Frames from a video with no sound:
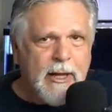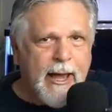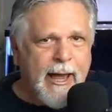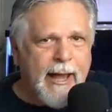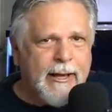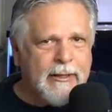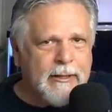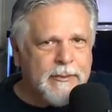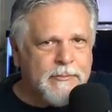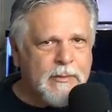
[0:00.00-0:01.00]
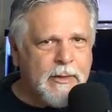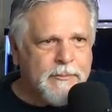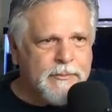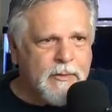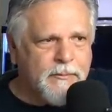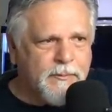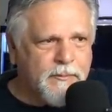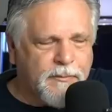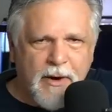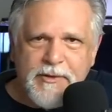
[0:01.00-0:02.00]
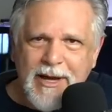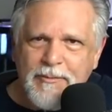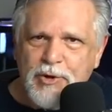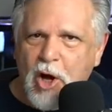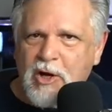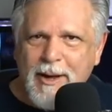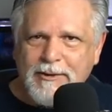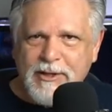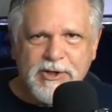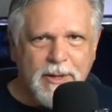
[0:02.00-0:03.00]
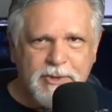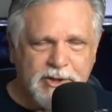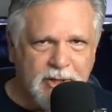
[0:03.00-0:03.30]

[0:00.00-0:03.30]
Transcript: And For every time you talk about that subject,